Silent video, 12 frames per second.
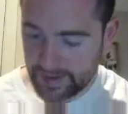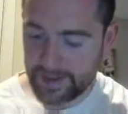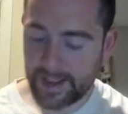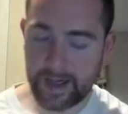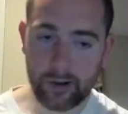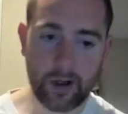
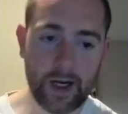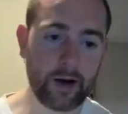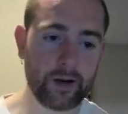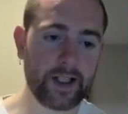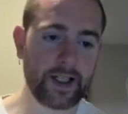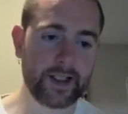Now, how
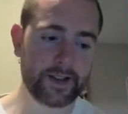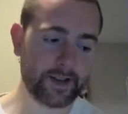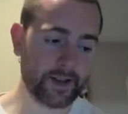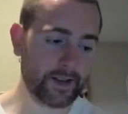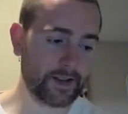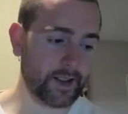did I get to
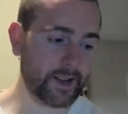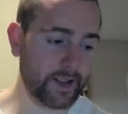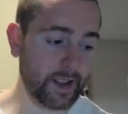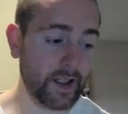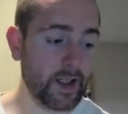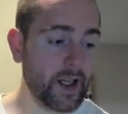this
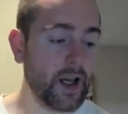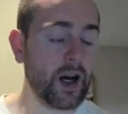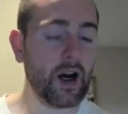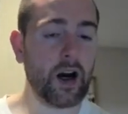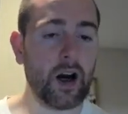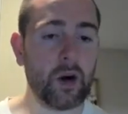idea?
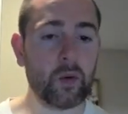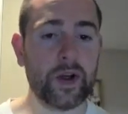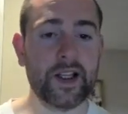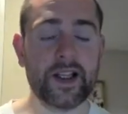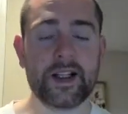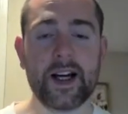
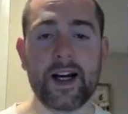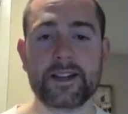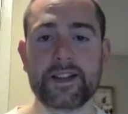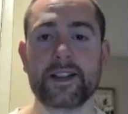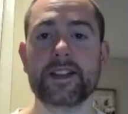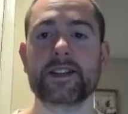We got
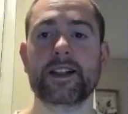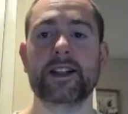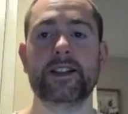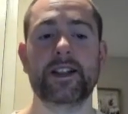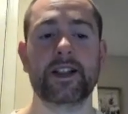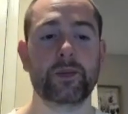to this
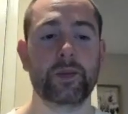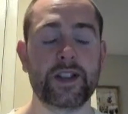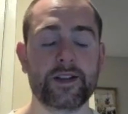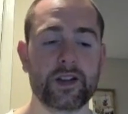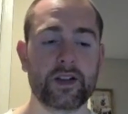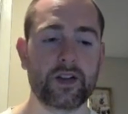idea
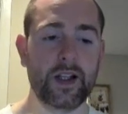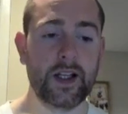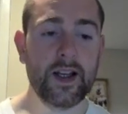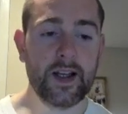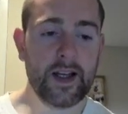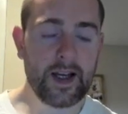basically
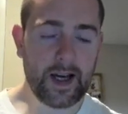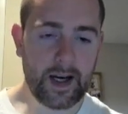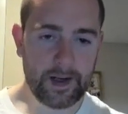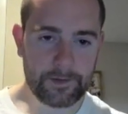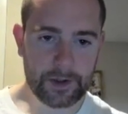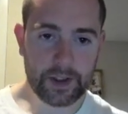
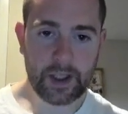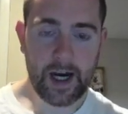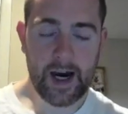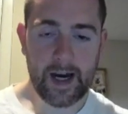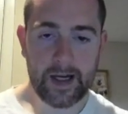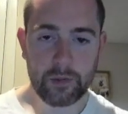after
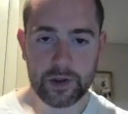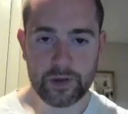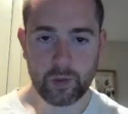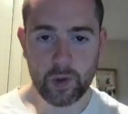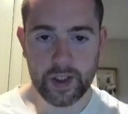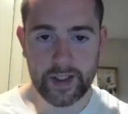I was
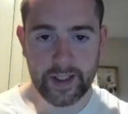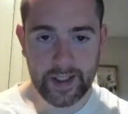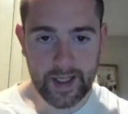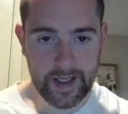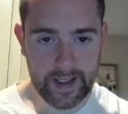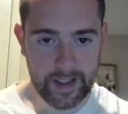
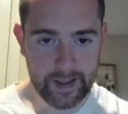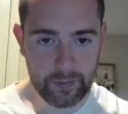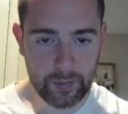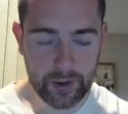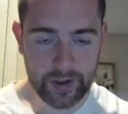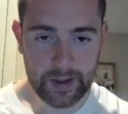running a
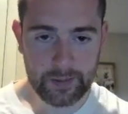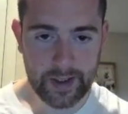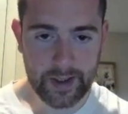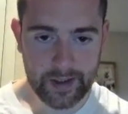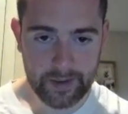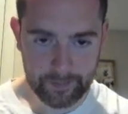
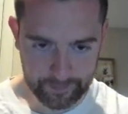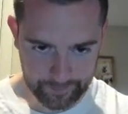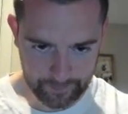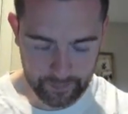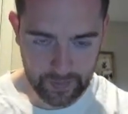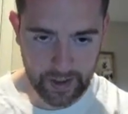bookkeeping,
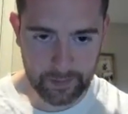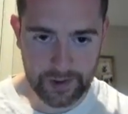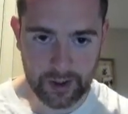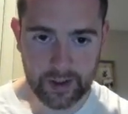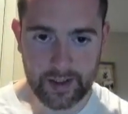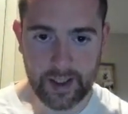
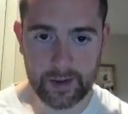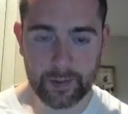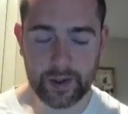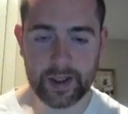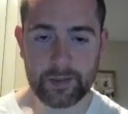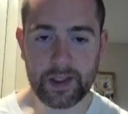
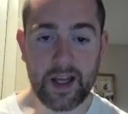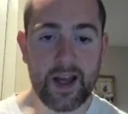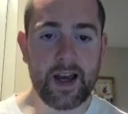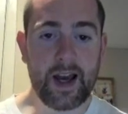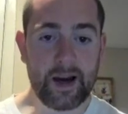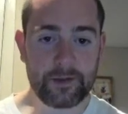
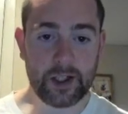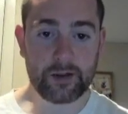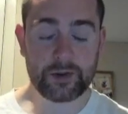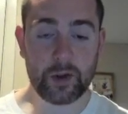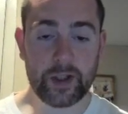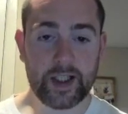after I
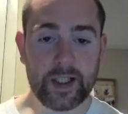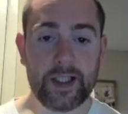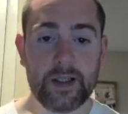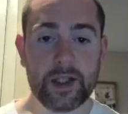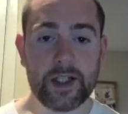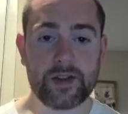was running an
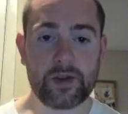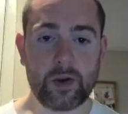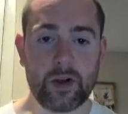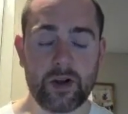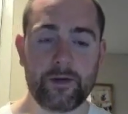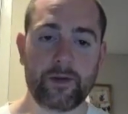eBay
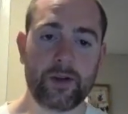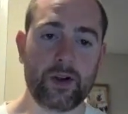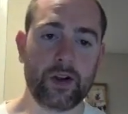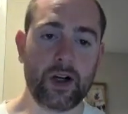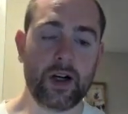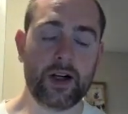store
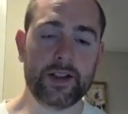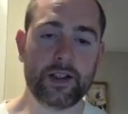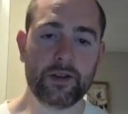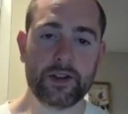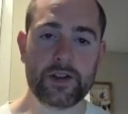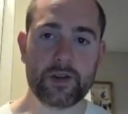for
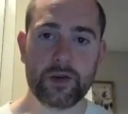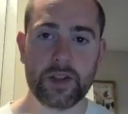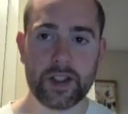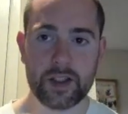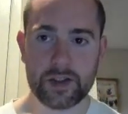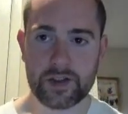nearly 2
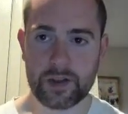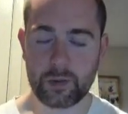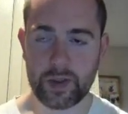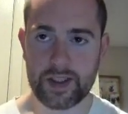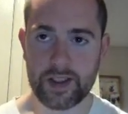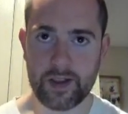years.
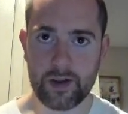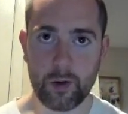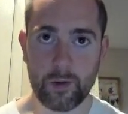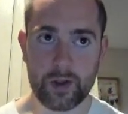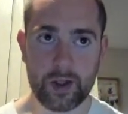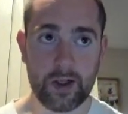We did
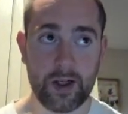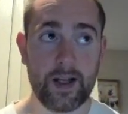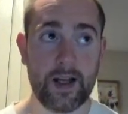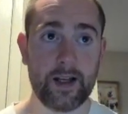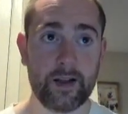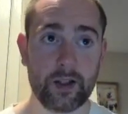over,
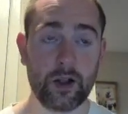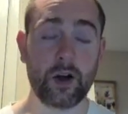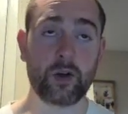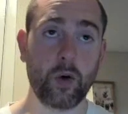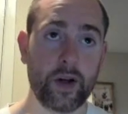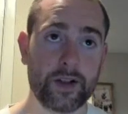and
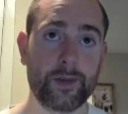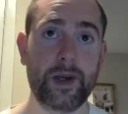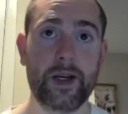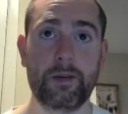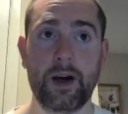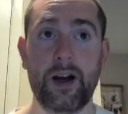according to
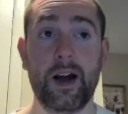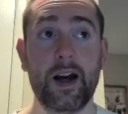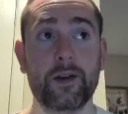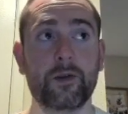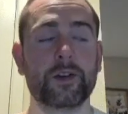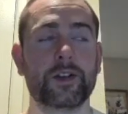PayPal, I
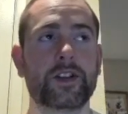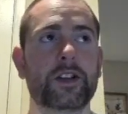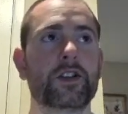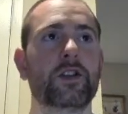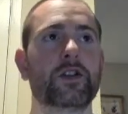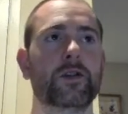have over
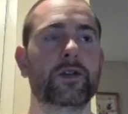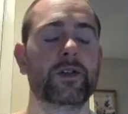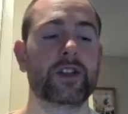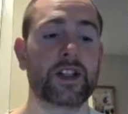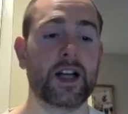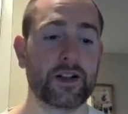
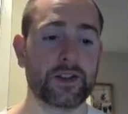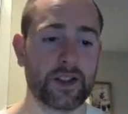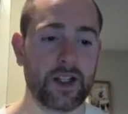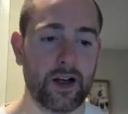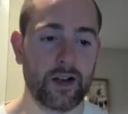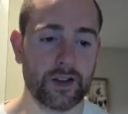
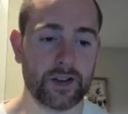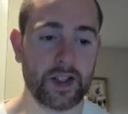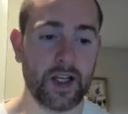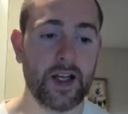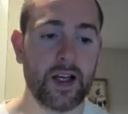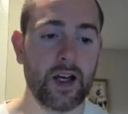
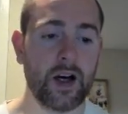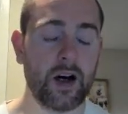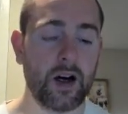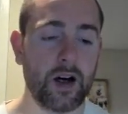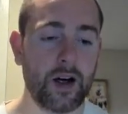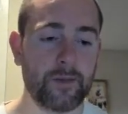
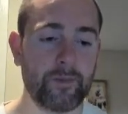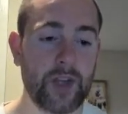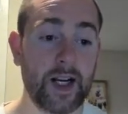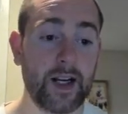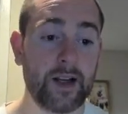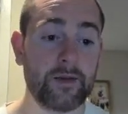$650,000
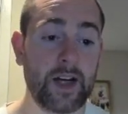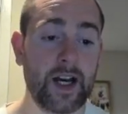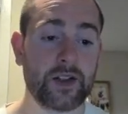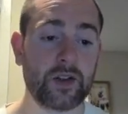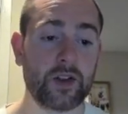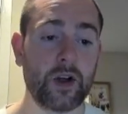that I have
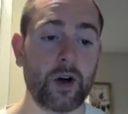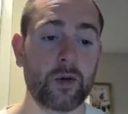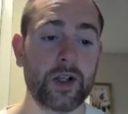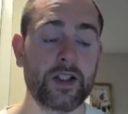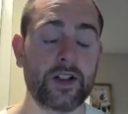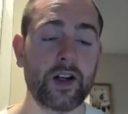actually
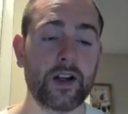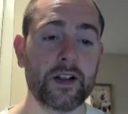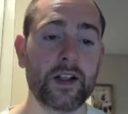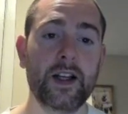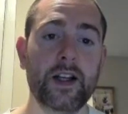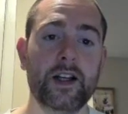already
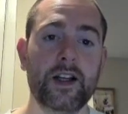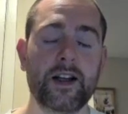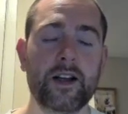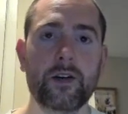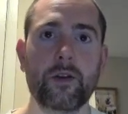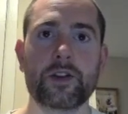done,
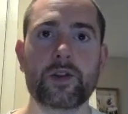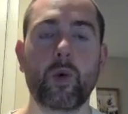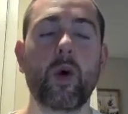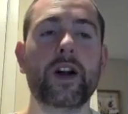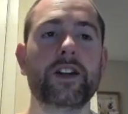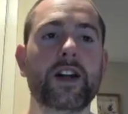and over
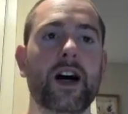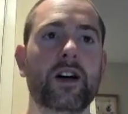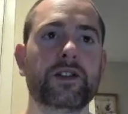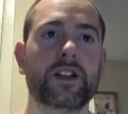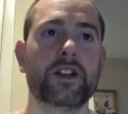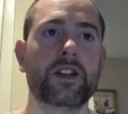
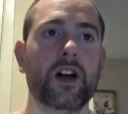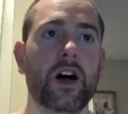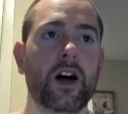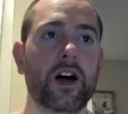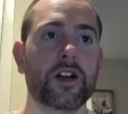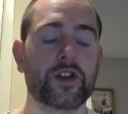20,000
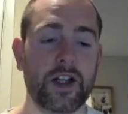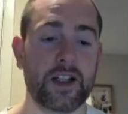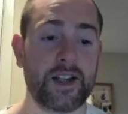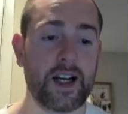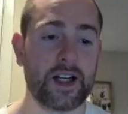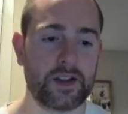
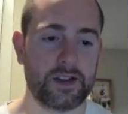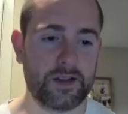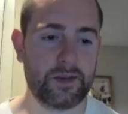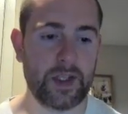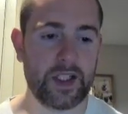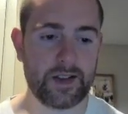
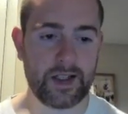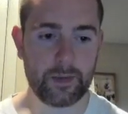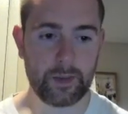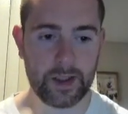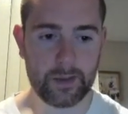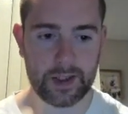transactions based out
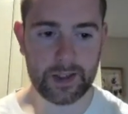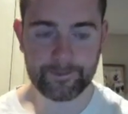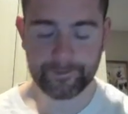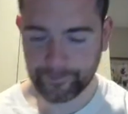of PayPal.